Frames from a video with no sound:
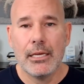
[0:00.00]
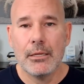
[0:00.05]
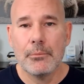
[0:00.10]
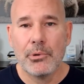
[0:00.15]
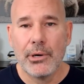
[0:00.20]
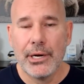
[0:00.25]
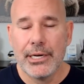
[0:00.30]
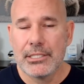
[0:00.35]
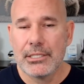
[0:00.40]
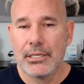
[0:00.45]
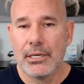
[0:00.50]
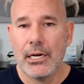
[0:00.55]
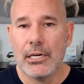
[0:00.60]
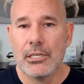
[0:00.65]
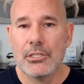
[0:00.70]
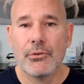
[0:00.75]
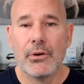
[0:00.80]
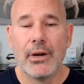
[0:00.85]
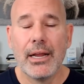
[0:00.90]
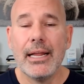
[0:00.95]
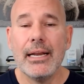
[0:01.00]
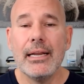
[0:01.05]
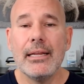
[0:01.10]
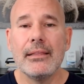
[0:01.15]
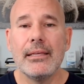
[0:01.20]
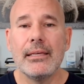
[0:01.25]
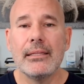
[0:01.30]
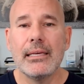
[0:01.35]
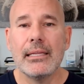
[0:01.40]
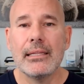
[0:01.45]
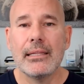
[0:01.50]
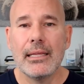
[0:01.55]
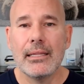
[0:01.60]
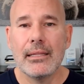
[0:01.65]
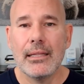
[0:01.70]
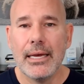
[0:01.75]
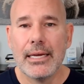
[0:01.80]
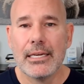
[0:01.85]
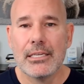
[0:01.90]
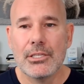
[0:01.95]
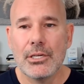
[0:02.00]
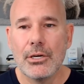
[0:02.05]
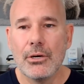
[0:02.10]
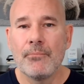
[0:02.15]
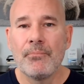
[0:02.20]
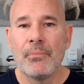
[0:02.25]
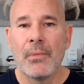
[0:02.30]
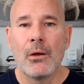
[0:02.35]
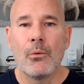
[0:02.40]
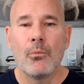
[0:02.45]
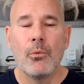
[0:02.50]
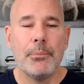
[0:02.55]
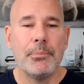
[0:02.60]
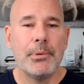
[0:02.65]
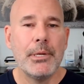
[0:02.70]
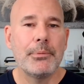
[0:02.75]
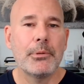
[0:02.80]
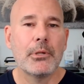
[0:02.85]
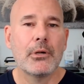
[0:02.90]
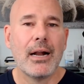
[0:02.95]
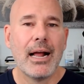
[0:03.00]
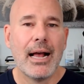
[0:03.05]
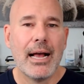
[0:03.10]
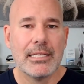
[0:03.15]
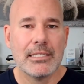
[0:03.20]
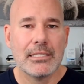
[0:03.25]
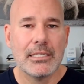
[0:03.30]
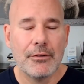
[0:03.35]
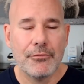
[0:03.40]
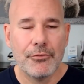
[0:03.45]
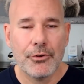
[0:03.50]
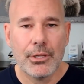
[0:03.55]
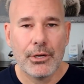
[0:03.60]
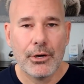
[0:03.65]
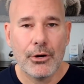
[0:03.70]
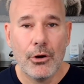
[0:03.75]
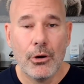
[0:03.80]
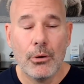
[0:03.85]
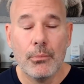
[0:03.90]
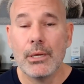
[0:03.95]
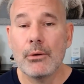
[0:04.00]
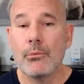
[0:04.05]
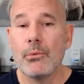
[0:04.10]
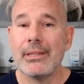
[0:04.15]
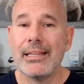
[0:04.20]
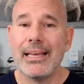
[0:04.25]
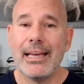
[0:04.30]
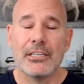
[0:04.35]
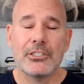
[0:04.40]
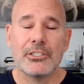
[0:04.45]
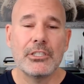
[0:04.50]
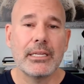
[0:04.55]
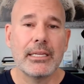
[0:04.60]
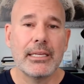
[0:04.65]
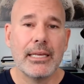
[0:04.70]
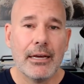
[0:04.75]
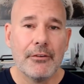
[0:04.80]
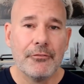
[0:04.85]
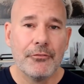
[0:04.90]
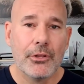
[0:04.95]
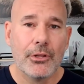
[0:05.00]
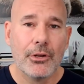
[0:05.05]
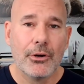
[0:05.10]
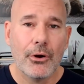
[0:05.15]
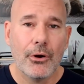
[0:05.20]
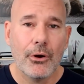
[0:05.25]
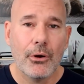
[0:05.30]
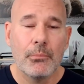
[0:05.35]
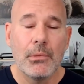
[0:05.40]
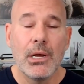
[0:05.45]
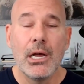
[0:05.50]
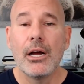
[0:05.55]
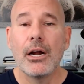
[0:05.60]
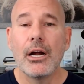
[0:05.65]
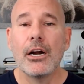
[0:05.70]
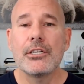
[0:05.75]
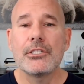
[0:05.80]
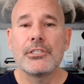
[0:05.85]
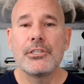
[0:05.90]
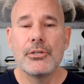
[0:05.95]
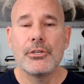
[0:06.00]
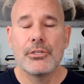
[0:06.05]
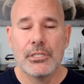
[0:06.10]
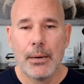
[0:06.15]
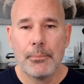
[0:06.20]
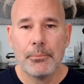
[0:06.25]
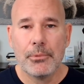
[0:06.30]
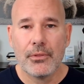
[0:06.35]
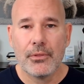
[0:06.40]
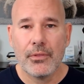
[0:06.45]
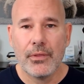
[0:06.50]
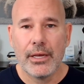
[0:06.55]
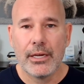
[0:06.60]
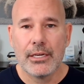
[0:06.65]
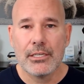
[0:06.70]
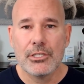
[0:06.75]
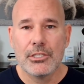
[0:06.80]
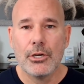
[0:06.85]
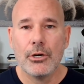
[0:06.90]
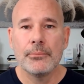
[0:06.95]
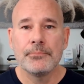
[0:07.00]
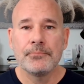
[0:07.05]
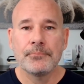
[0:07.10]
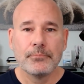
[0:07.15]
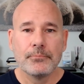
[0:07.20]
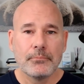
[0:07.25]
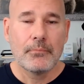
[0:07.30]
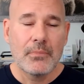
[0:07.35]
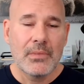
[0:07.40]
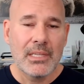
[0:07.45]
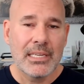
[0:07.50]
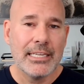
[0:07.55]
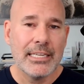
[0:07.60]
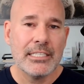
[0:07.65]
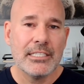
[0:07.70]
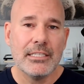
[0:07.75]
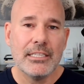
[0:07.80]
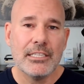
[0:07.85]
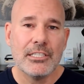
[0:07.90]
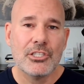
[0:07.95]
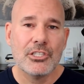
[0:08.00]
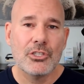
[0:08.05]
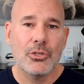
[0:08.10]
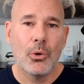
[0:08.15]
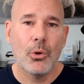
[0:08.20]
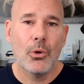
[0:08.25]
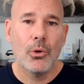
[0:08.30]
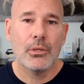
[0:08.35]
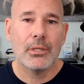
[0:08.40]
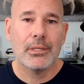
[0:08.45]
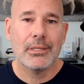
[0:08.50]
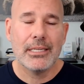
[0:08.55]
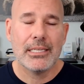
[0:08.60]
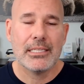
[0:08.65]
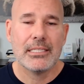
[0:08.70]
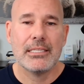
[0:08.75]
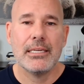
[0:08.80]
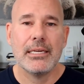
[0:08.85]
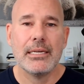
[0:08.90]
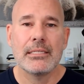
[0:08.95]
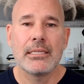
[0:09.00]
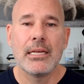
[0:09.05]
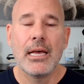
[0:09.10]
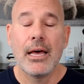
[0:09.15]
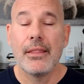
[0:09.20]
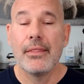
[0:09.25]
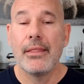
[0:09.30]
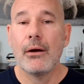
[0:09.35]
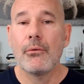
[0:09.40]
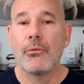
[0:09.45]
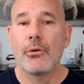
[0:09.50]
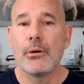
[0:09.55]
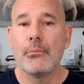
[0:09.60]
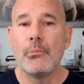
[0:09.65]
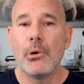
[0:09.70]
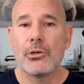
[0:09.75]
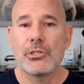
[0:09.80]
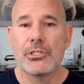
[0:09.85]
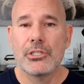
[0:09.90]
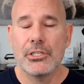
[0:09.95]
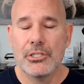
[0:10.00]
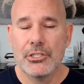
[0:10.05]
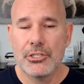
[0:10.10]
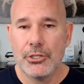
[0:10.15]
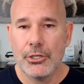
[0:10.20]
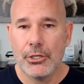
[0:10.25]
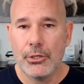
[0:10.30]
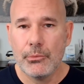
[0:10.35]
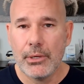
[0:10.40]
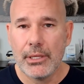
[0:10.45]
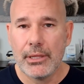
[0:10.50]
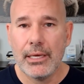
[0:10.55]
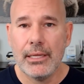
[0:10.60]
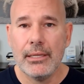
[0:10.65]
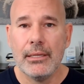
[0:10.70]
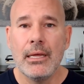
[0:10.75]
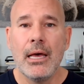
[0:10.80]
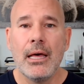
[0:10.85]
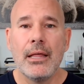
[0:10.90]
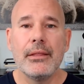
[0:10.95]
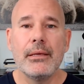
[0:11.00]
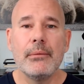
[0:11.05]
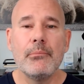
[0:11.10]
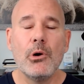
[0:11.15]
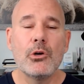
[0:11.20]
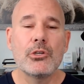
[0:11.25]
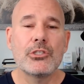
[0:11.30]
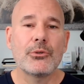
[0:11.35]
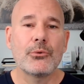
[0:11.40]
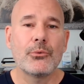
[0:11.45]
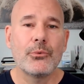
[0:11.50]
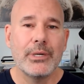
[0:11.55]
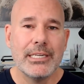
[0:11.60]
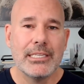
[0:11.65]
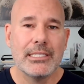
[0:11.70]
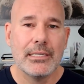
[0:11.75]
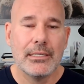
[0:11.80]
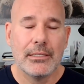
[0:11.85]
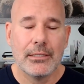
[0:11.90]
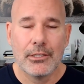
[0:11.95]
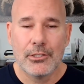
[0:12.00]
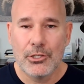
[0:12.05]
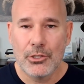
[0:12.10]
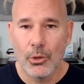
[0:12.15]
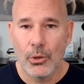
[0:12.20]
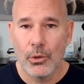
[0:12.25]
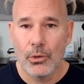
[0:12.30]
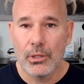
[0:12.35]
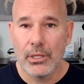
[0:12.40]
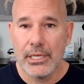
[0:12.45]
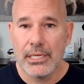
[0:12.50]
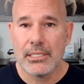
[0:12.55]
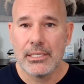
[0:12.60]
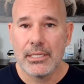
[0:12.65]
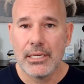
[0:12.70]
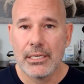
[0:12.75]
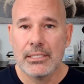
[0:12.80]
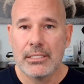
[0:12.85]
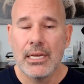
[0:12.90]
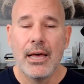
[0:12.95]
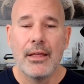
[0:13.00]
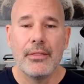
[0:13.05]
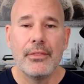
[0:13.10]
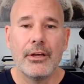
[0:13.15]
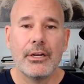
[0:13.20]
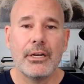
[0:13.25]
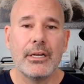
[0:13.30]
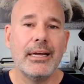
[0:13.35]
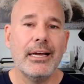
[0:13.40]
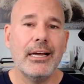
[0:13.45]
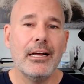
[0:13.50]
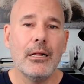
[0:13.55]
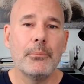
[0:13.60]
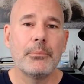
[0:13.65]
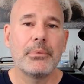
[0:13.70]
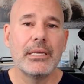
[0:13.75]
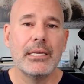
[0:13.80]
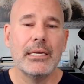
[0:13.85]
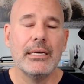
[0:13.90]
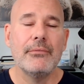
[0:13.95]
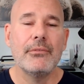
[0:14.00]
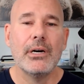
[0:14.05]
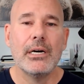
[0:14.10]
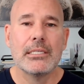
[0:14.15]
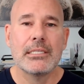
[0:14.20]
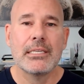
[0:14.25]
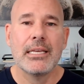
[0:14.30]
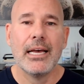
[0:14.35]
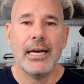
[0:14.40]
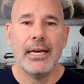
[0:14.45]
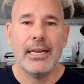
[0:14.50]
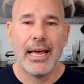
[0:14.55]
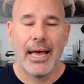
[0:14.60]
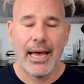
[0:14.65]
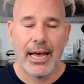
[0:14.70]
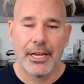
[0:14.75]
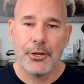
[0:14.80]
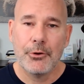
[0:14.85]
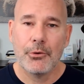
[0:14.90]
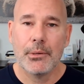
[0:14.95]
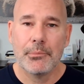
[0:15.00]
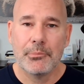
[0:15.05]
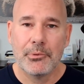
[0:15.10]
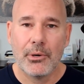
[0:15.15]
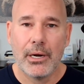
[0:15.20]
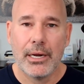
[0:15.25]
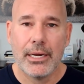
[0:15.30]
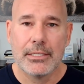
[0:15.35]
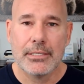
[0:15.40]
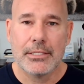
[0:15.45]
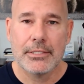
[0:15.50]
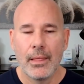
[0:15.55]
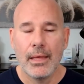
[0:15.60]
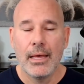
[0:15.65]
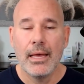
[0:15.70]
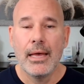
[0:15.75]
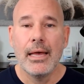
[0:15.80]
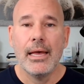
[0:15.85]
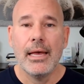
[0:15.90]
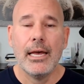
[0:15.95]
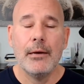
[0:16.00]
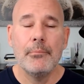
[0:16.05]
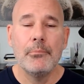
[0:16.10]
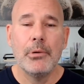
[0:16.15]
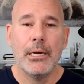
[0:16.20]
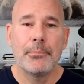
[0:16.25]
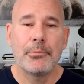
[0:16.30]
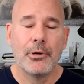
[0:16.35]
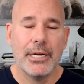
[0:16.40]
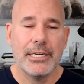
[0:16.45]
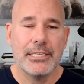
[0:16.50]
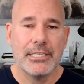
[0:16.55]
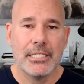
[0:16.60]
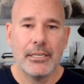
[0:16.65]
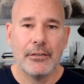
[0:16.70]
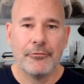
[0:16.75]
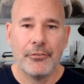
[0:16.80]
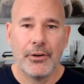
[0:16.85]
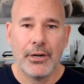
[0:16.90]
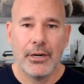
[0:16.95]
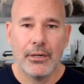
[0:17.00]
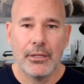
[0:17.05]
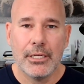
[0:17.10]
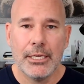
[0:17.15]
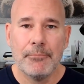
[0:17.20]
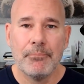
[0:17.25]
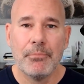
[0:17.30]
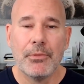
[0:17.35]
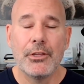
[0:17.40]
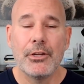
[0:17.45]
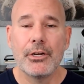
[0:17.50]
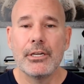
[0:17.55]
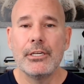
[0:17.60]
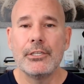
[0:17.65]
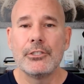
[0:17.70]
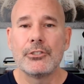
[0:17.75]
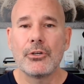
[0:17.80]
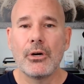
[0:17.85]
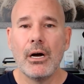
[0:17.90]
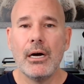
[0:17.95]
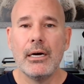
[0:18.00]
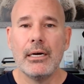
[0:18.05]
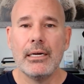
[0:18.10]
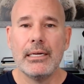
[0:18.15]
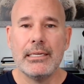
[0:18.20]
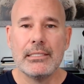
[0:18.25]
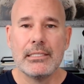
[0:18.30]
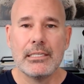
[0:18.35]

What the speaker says: can price their house for anything that they'd like. So what people are asking for their home and what they actually get for their home are 2 separate things. So it's the sold listings that we're most concerned with and the most recent sold listings that are going to help give us an accurate price. And by pricing it fairly, you're going to draw a